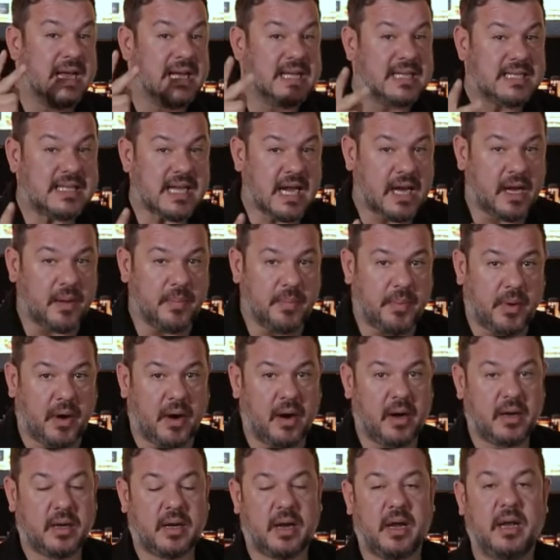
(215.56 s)
Second
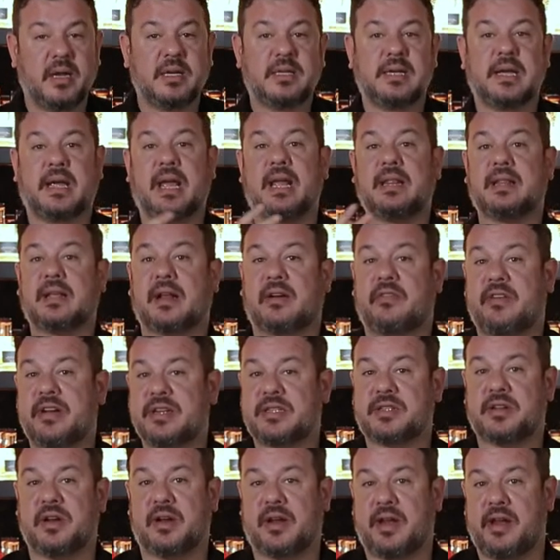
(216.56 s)
part, to get the
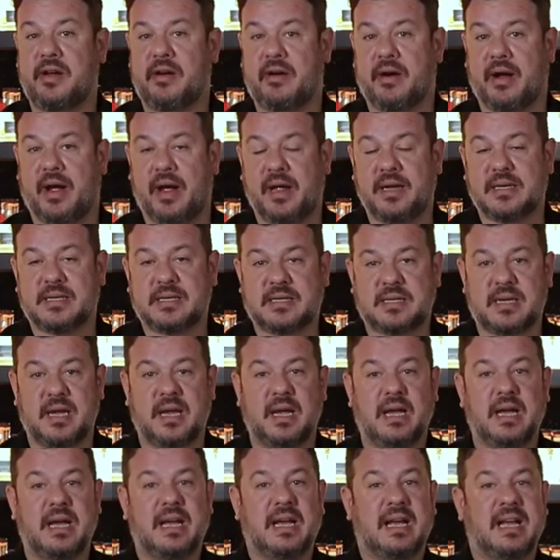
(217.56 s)
crystal clear ice,
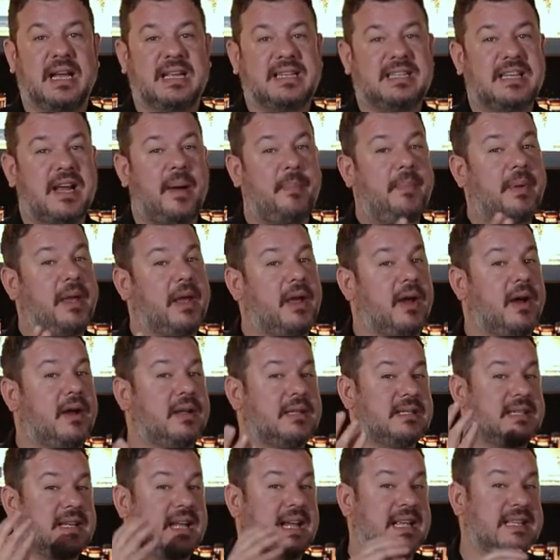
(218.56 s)
it's not
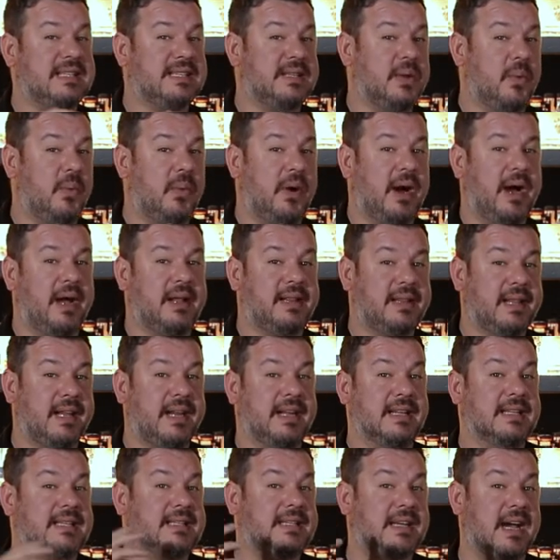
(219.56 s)
because it's the white that
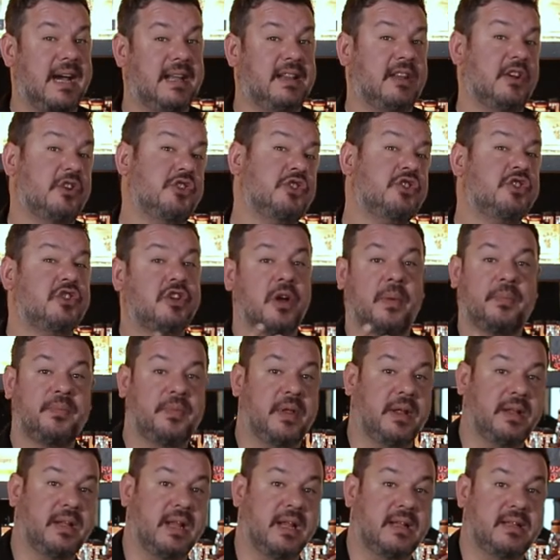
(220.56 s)
inside there's
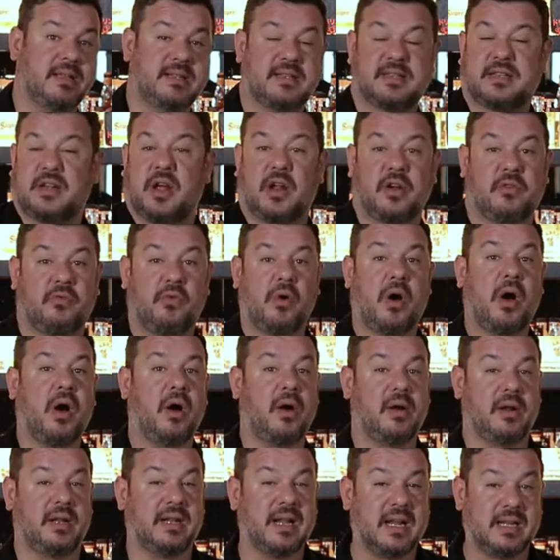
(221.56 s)
something that's not
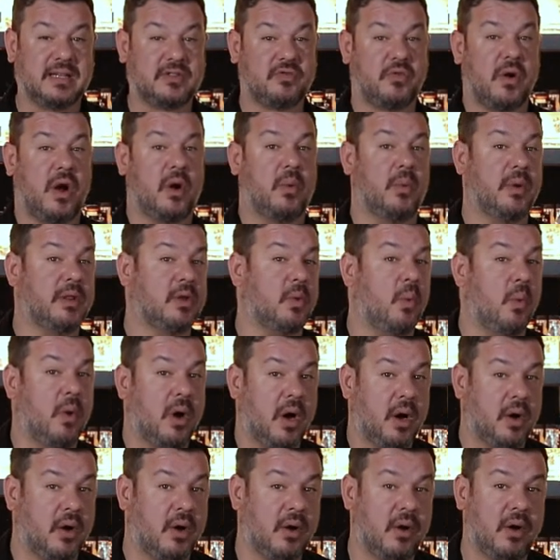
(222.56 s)
wrong, that's wrong with the
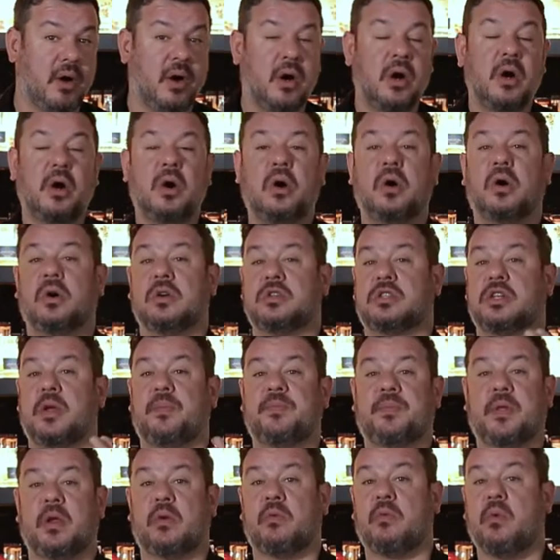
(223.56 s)
water, or
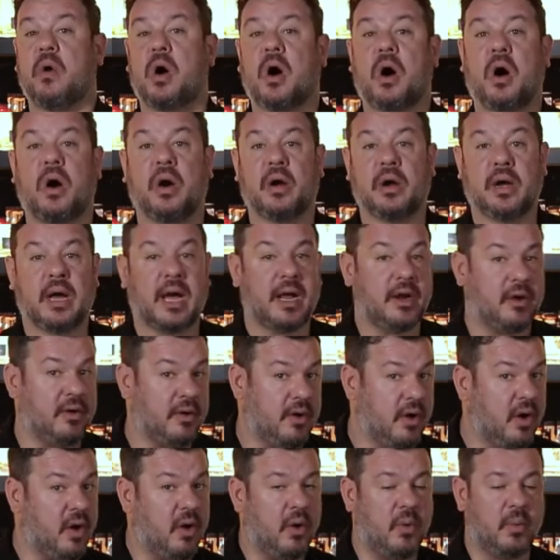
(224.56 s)
something wrong, I don't
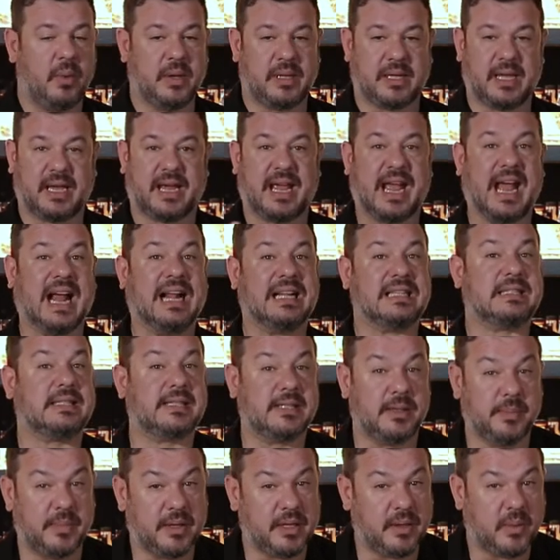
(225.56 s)
know, with the
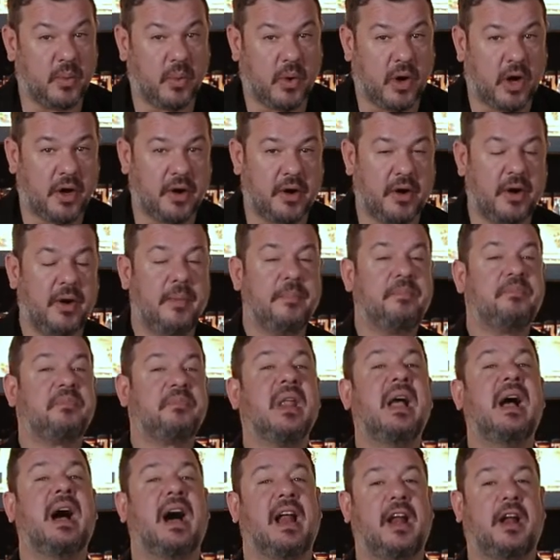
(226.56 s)
calcium in the water.
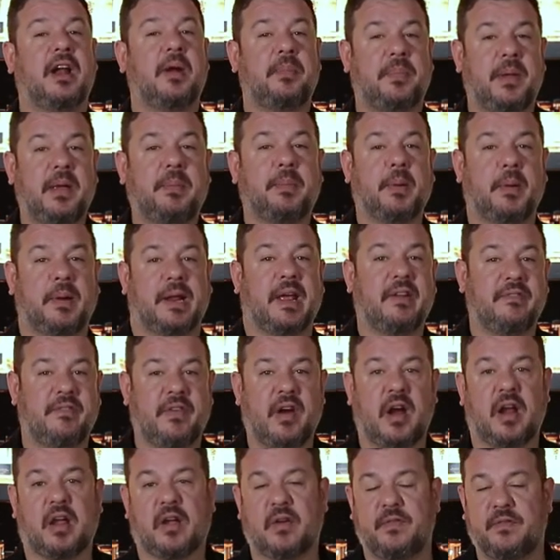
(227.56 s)
A lot of people get
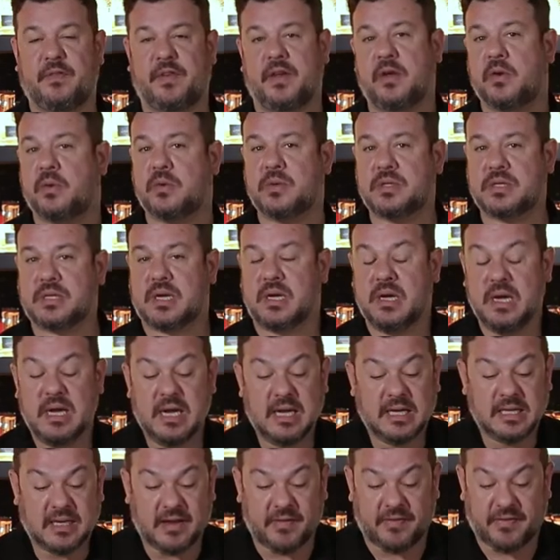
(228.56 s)
very confused.
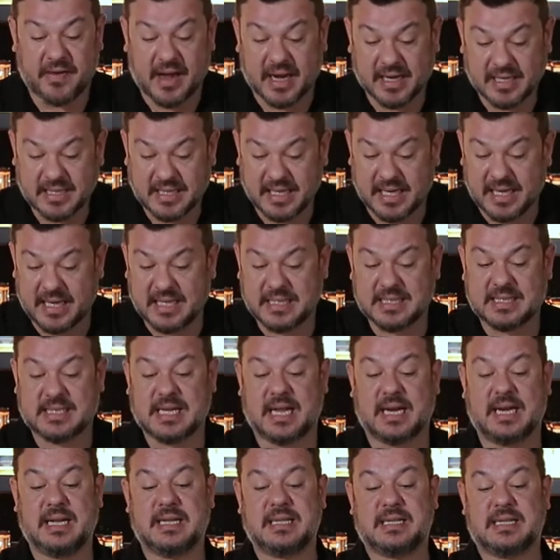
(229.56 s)
The fact is
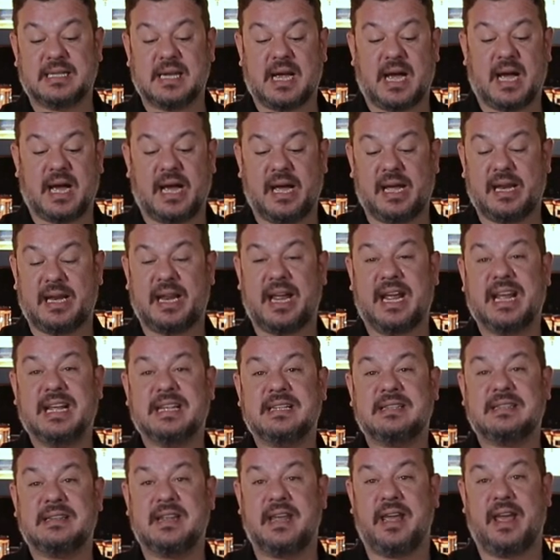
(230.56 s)
that inside
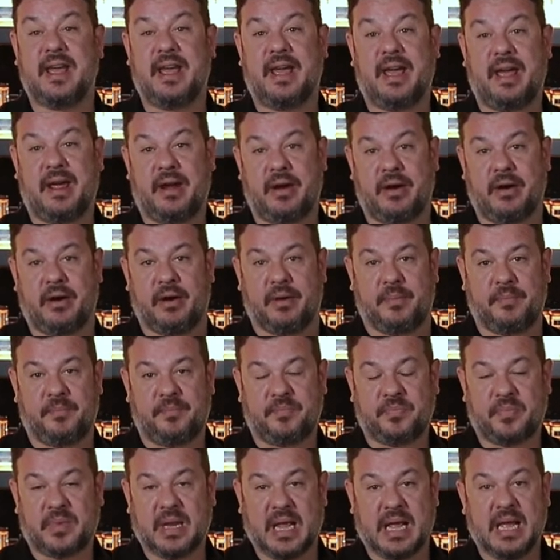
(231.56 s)
is the air.
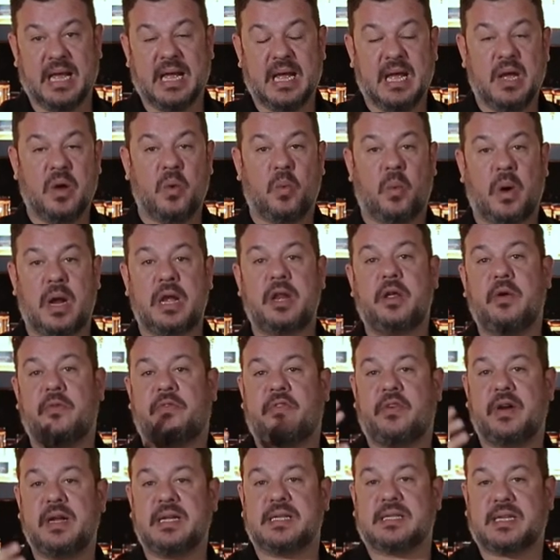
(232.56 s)
When you
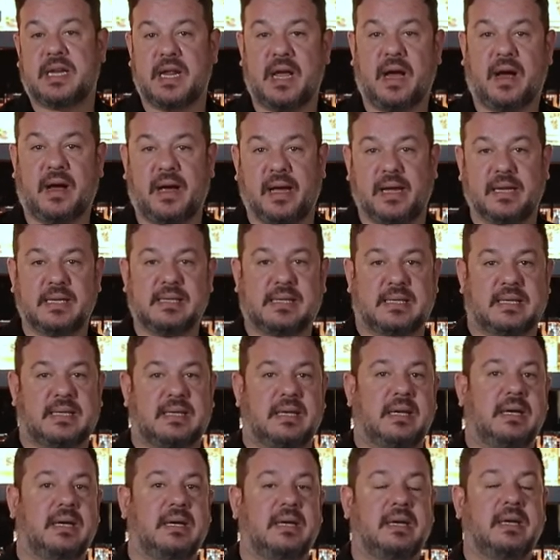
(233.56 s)
freeze the ice
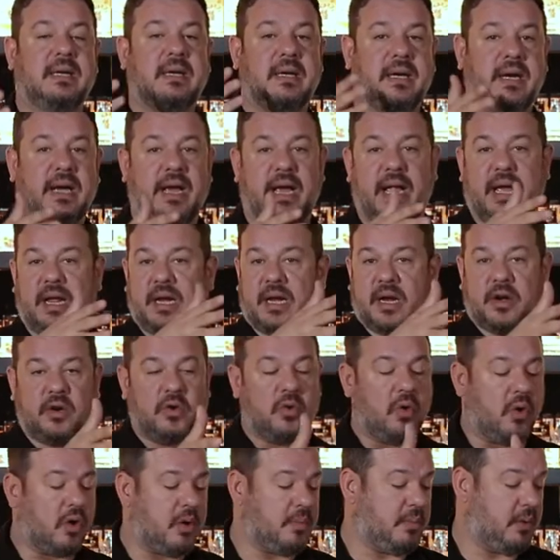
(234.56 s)
in a
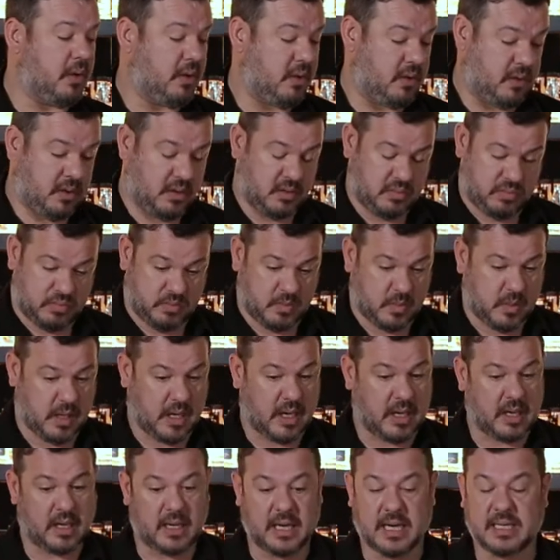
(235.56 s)
normal,
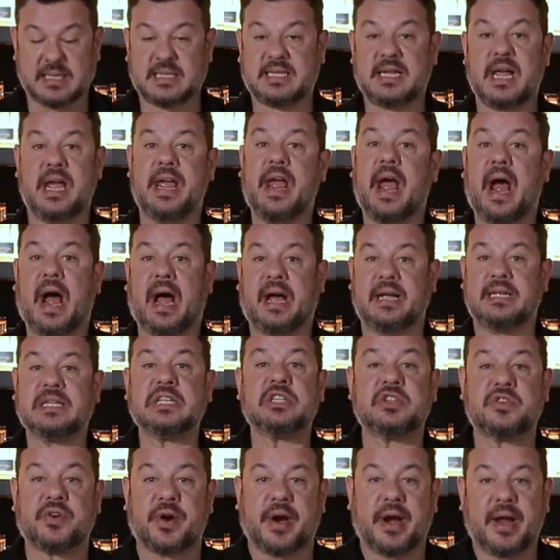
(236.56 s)
let's say, ice
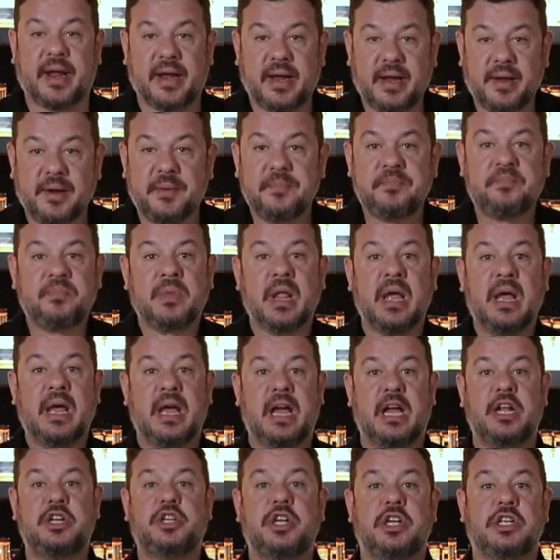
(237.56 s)
tray,
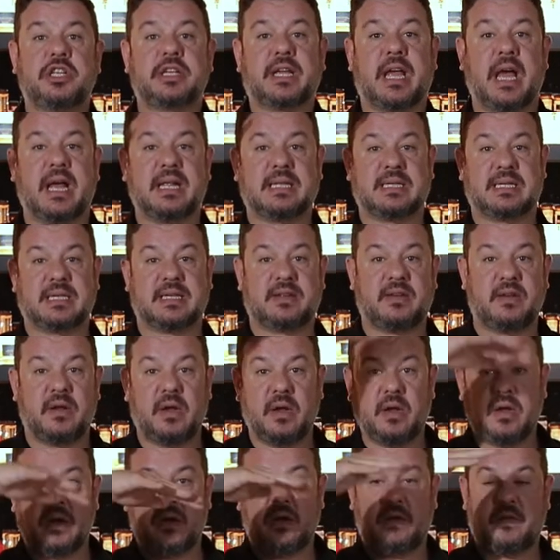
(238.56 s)
it just gets
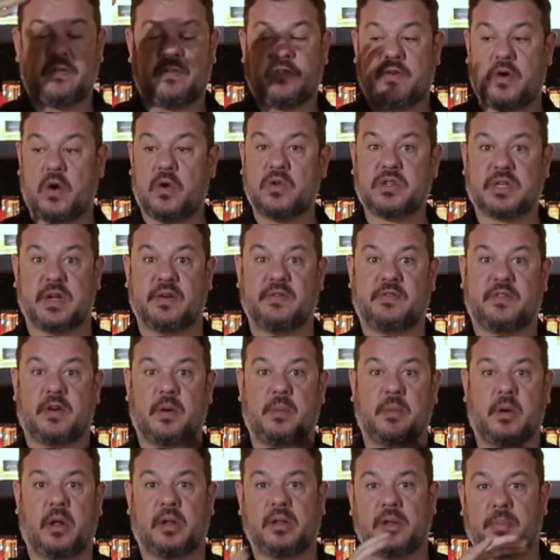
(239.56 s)
frozen
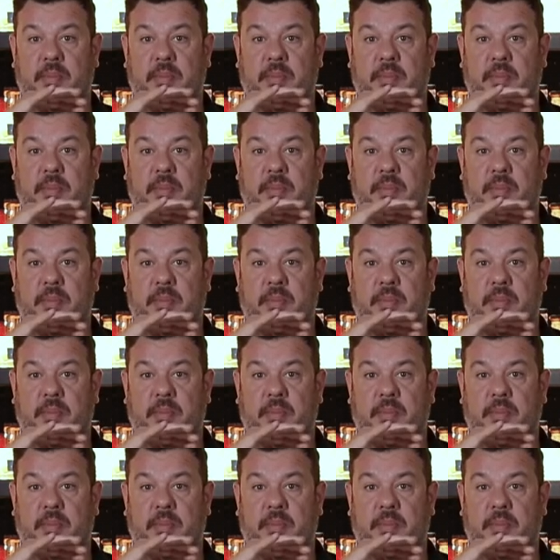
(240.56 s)
from all the